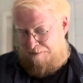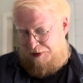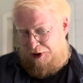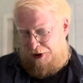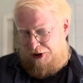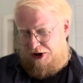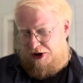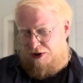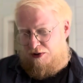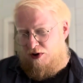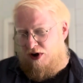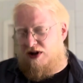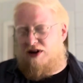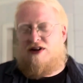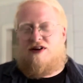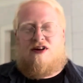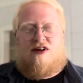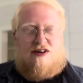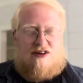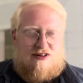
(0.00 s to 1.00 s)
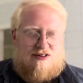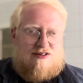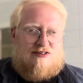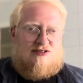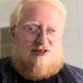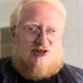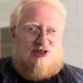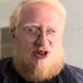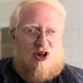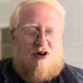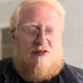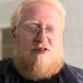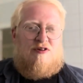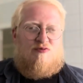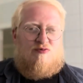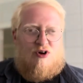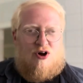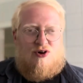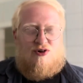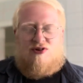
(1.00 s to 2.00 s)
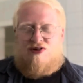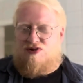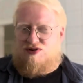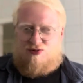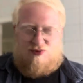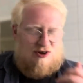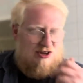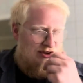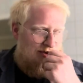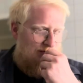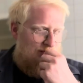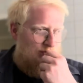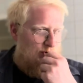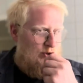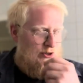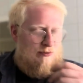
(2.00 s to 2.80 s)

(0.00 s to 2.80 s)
Although, there's nothing wrong with